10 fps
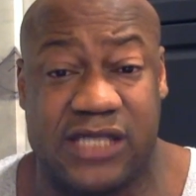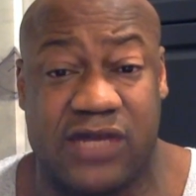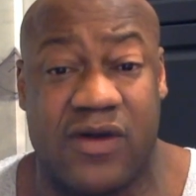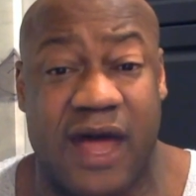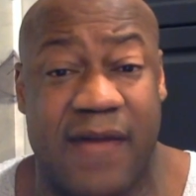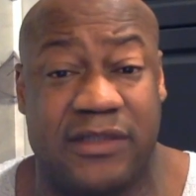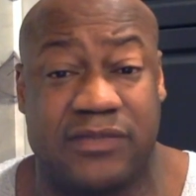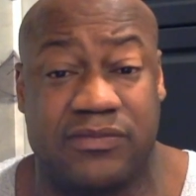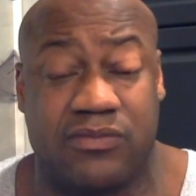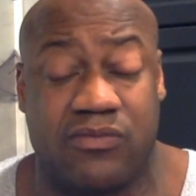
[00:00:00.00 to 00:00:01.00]
I don't know how much
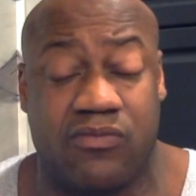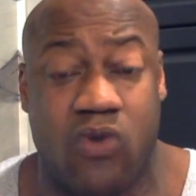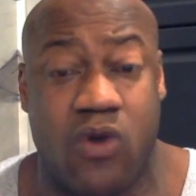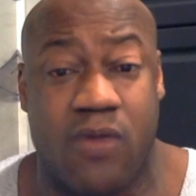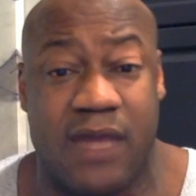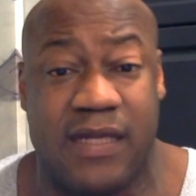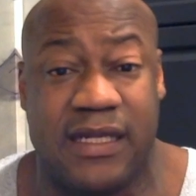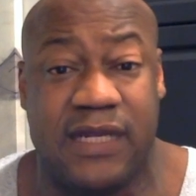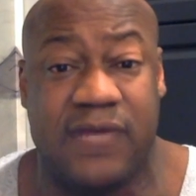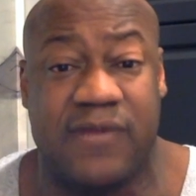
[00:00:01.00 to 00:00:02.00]
more money
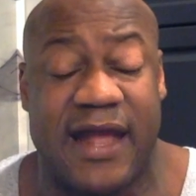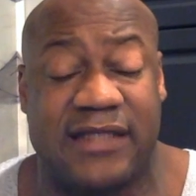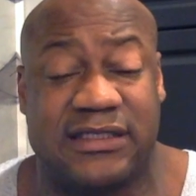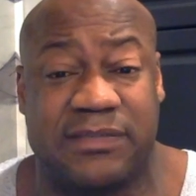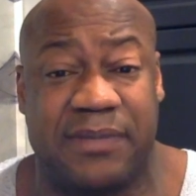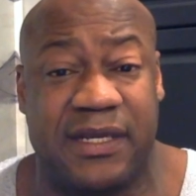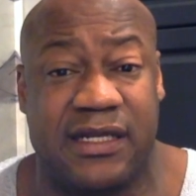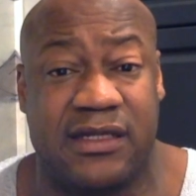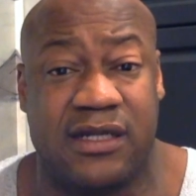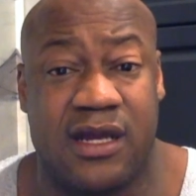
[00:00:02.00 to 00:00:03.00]
he would have had to spend.